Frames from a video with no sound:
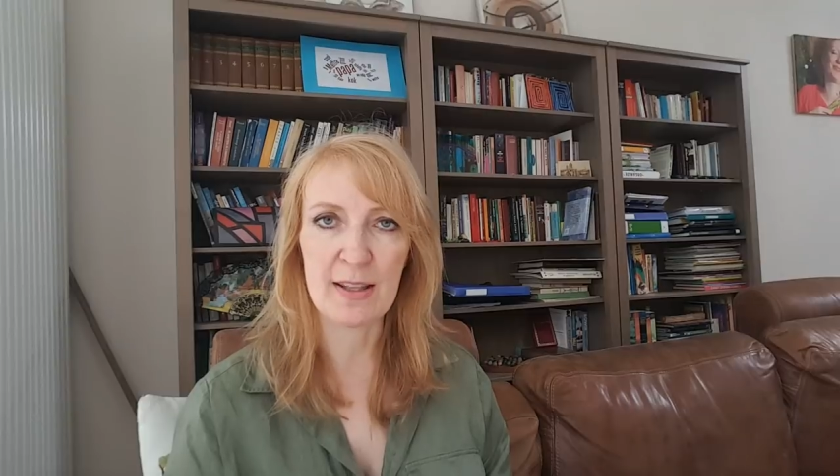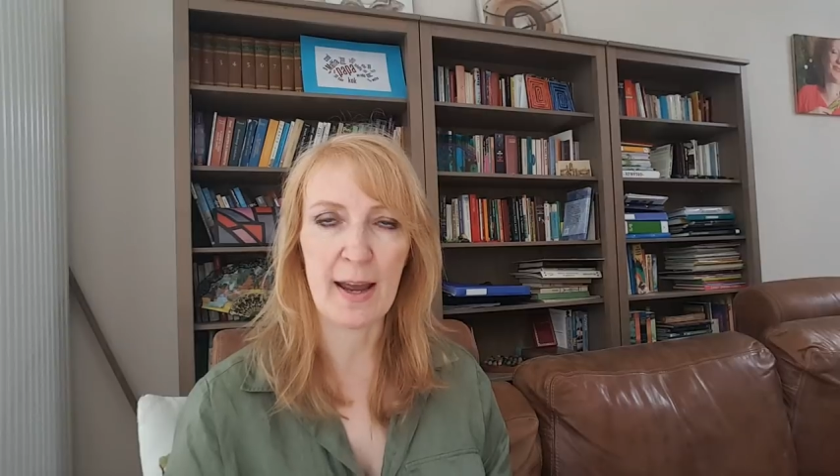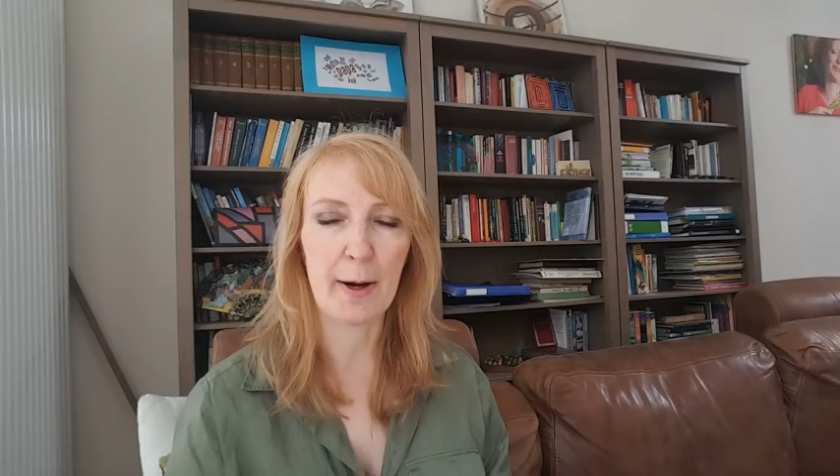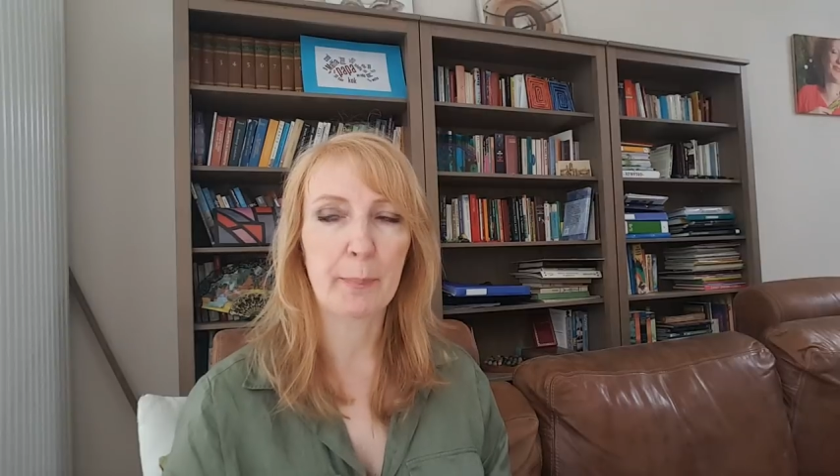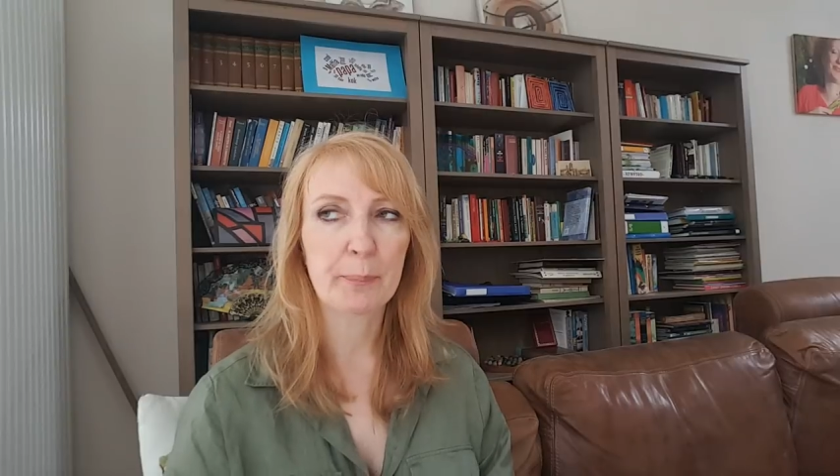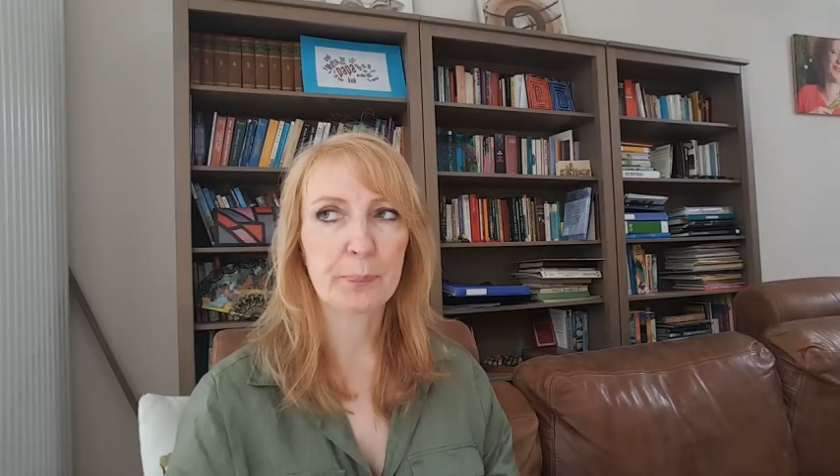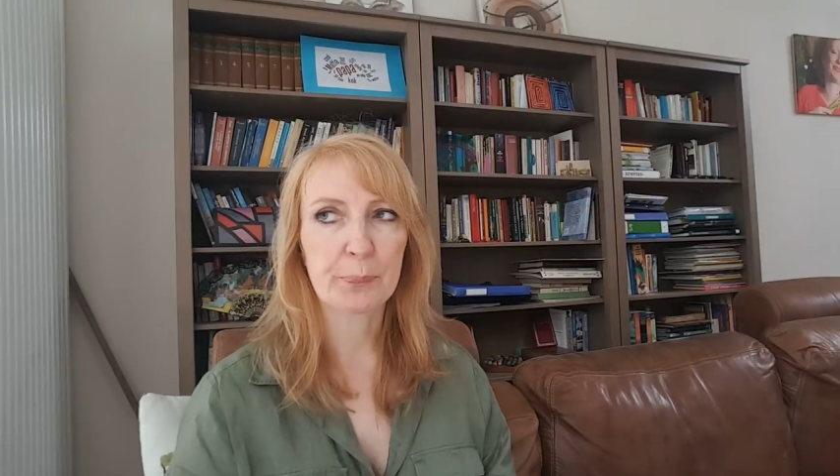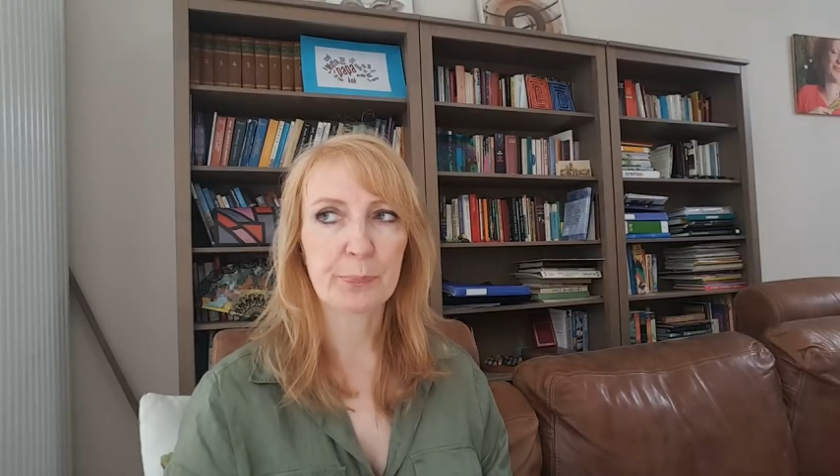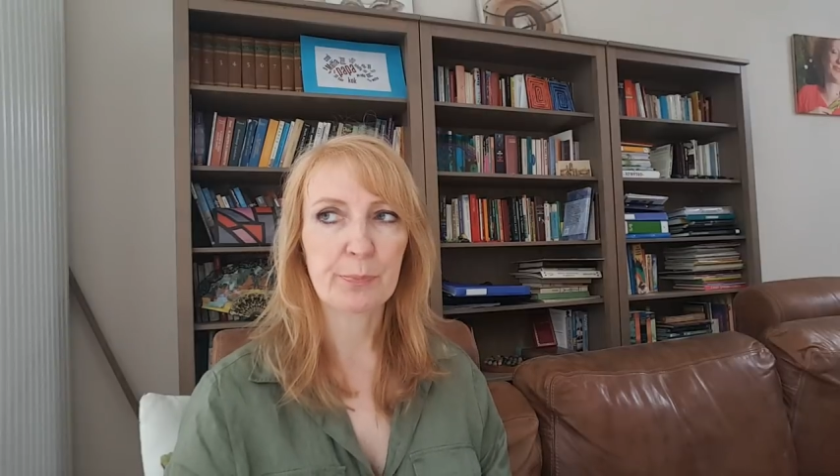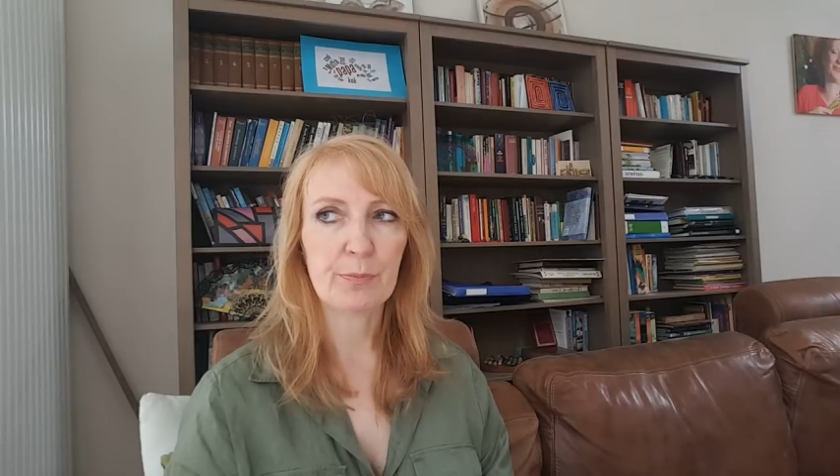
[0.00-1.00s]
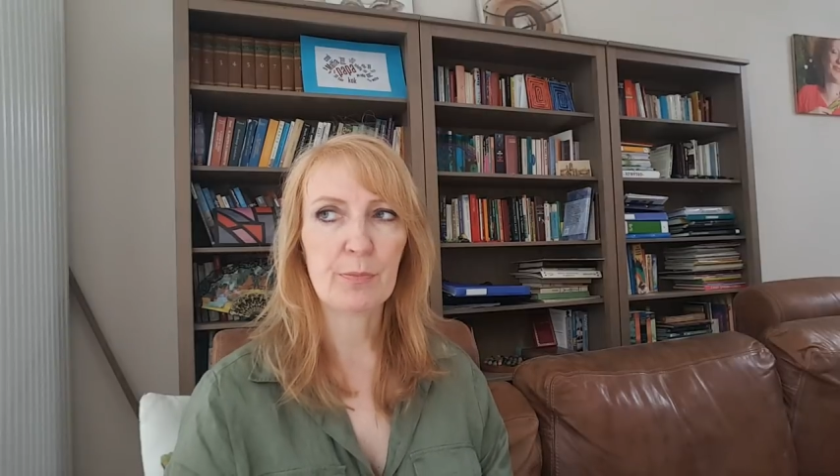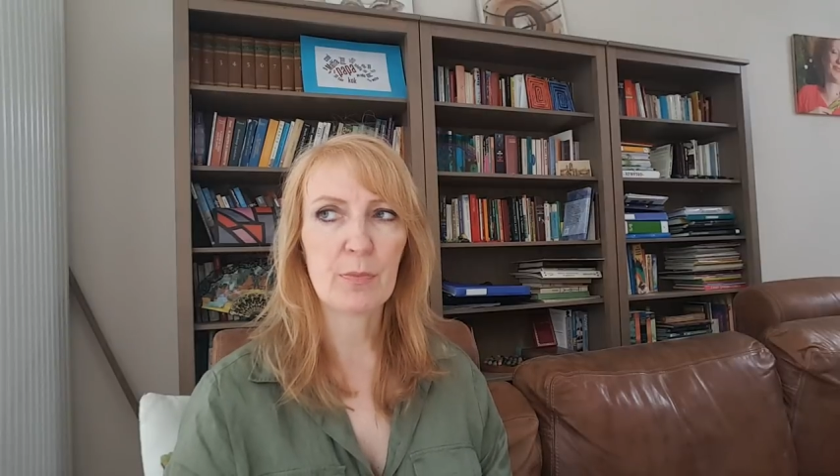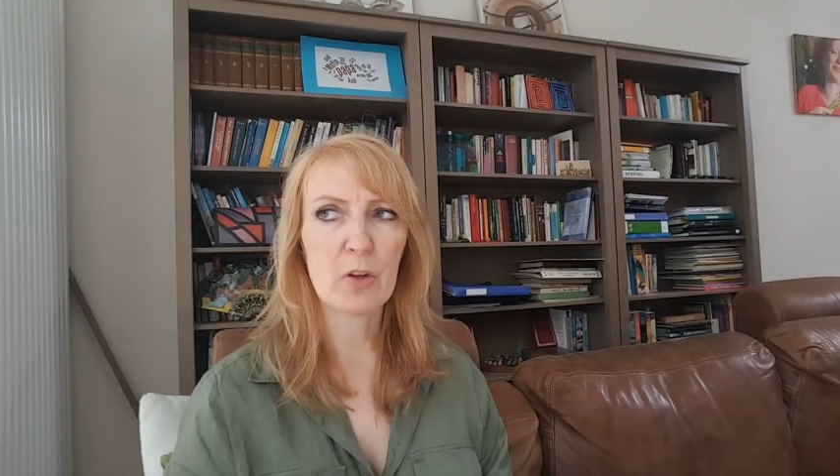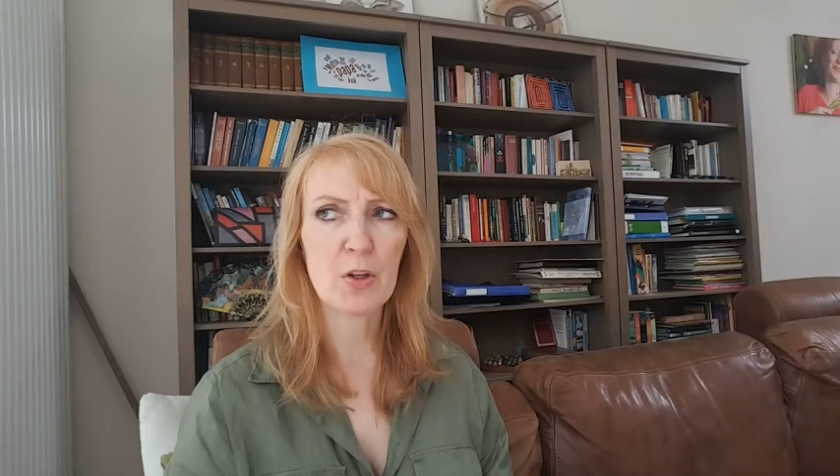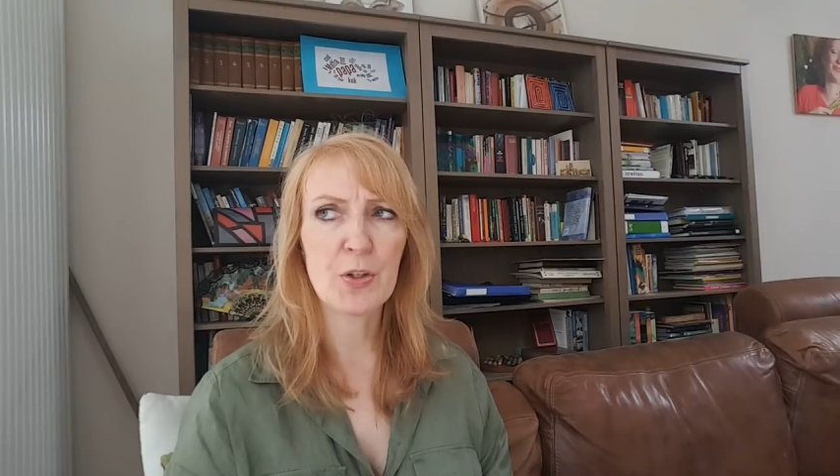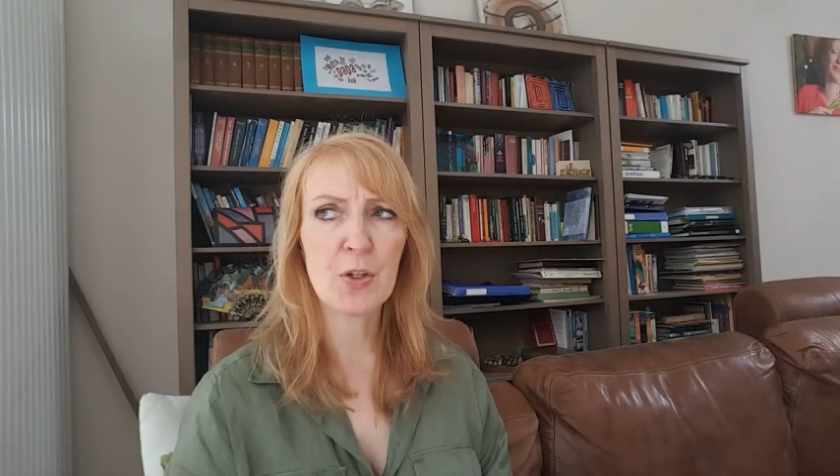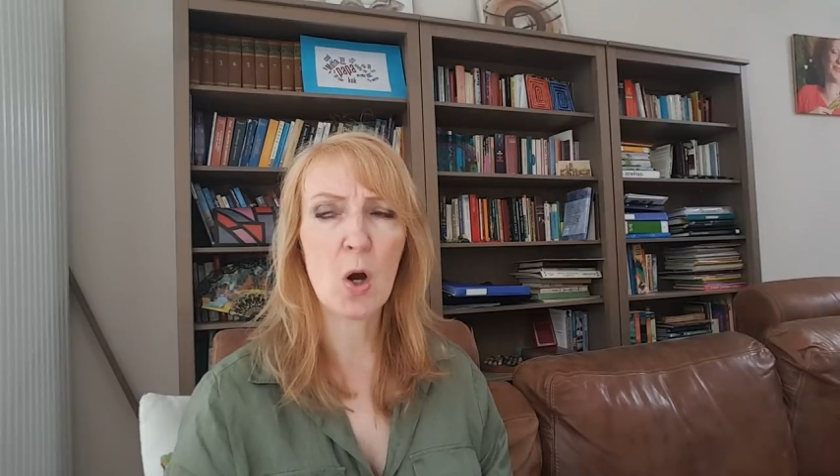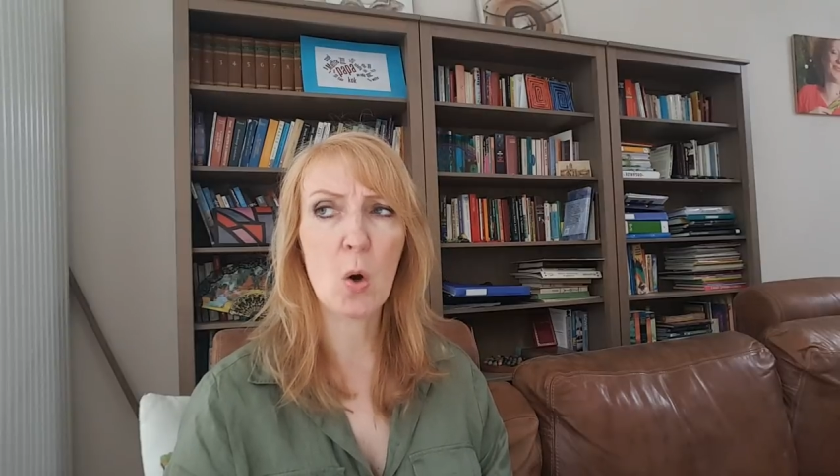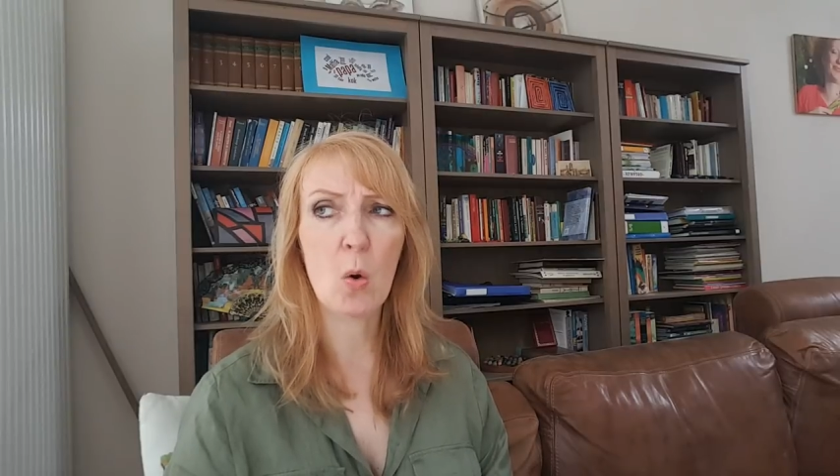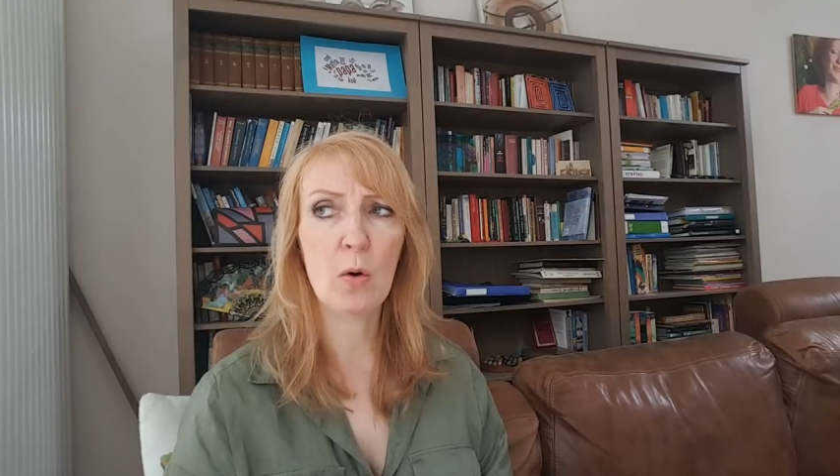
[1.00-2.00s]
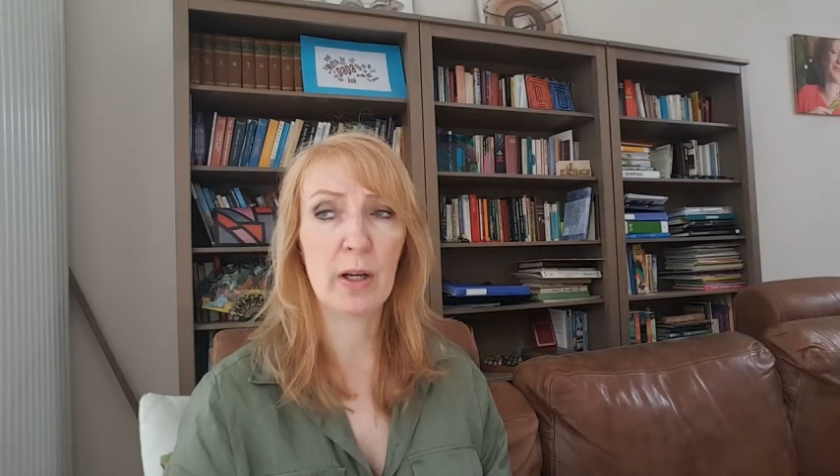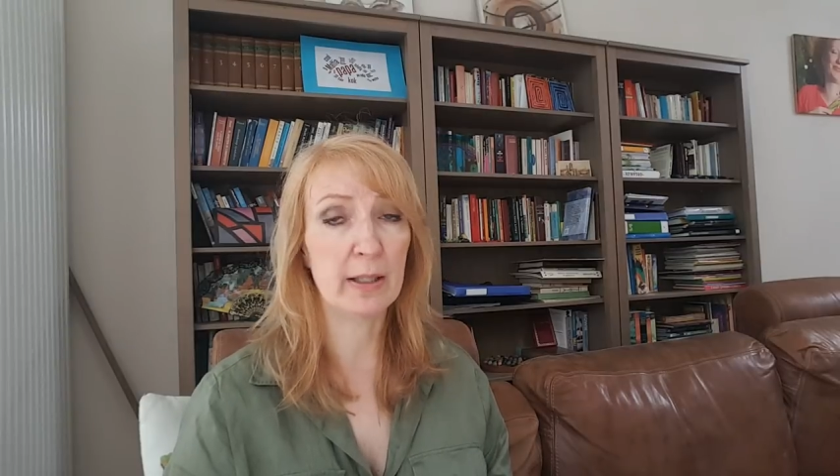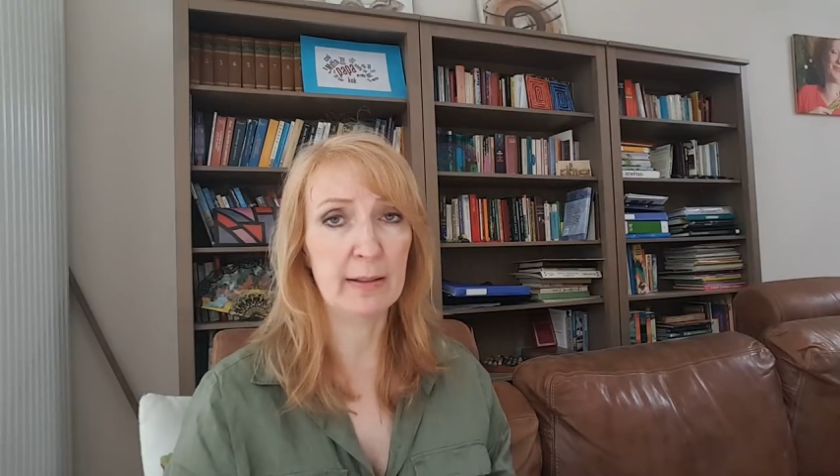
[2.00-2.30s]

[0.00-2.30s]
there. So